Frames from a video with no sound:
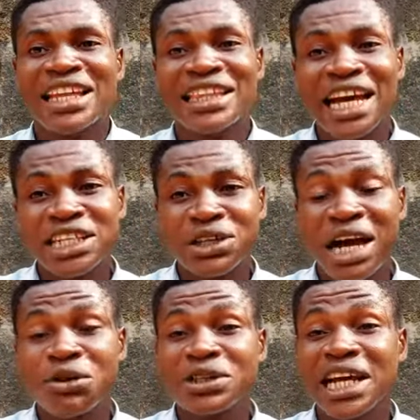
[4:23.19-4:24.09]
That
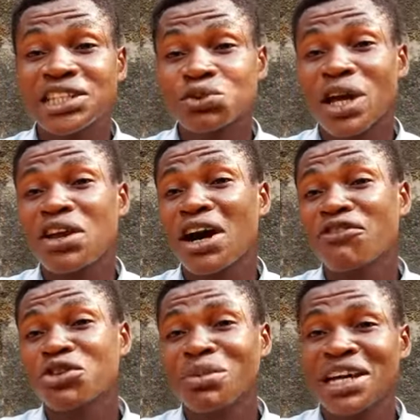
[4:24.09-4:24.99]
is why you
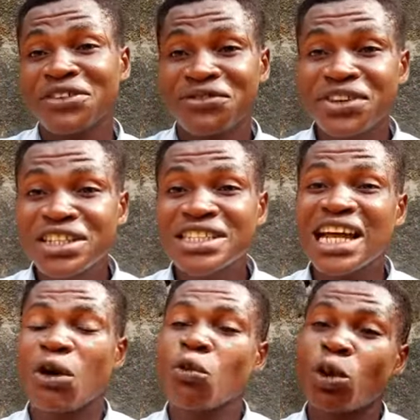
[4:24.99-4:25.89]
have to buy the feed
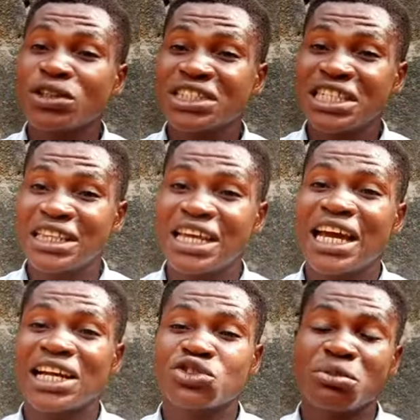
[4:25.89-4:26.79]
that once they
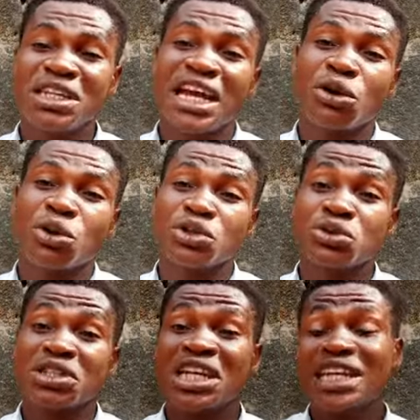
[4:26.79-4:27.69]
take, assuming they are going
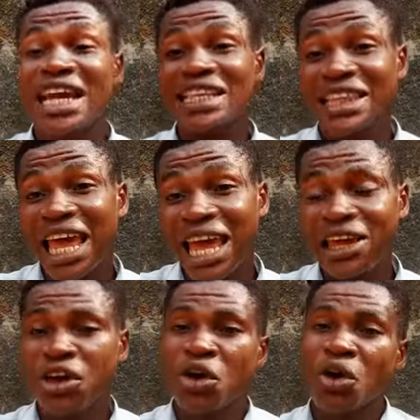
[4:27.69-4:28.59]
to take like 10
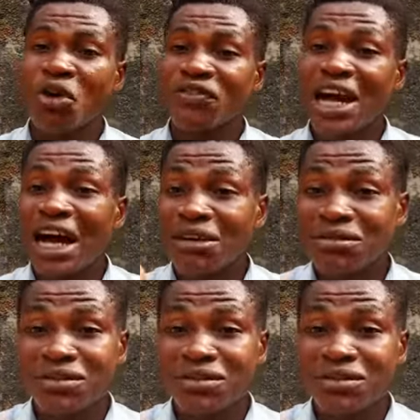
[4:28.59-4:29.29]
of that